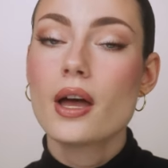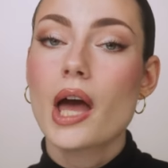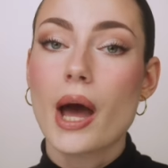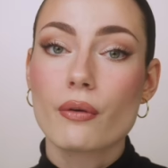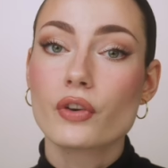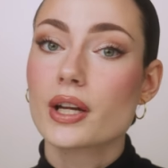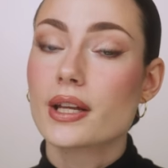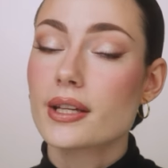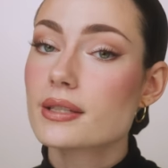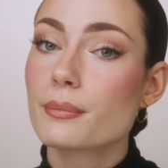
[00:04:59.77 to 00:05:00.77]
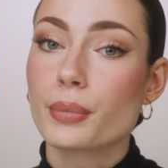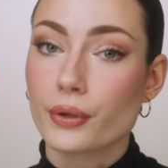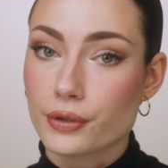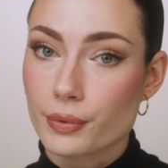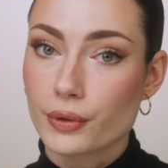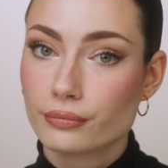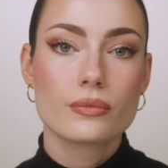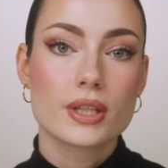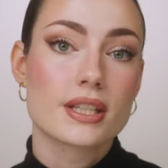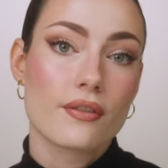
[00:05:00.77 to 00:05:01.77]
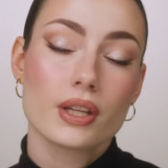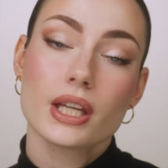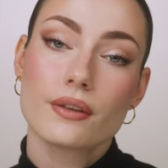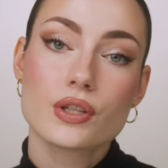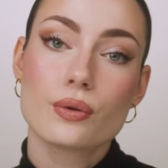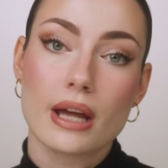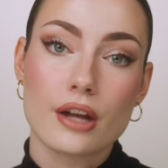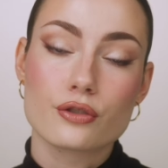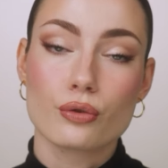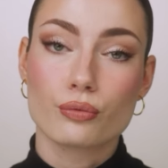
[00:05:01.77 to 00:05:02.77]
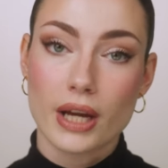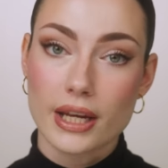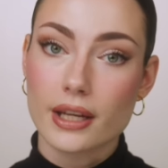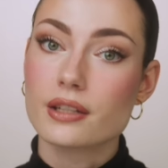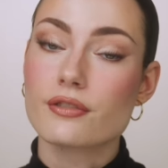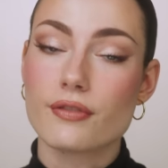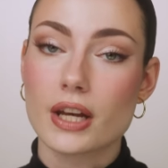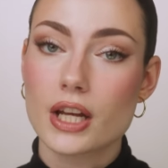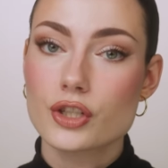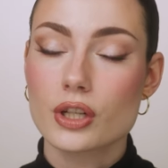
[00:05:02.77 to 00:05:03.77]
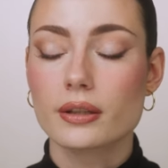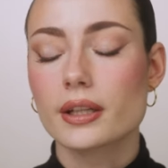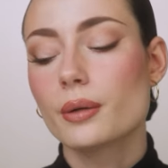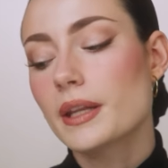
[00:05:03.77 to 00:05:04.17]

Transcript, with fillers: However, it is buildable. This definitely gives you a natural radiant finish, a little